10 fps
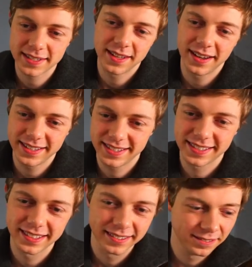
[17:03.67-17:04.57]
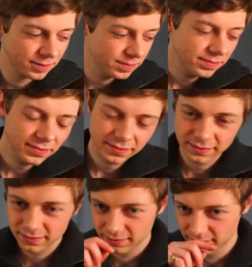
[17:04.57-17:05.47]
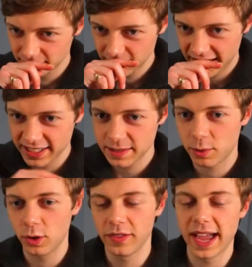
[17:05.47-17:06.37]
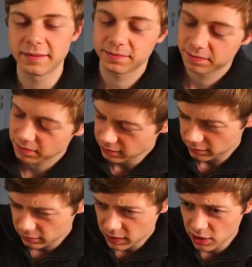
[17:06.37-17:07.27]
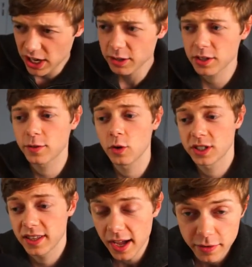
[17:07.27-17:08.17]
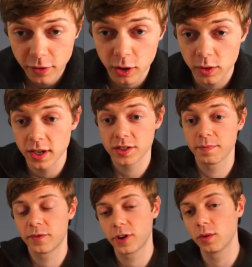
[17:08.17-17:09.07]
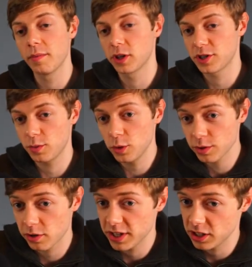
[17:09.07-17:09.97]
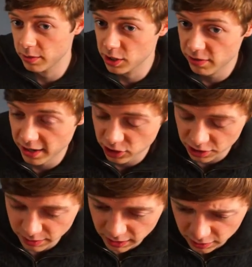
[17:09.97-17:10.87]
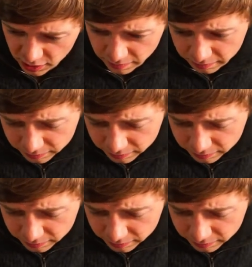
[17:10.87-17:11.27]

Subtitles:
nice. I can support that. Shout out, of course, to the other follower modders who also agreed to do interactions with Lucien.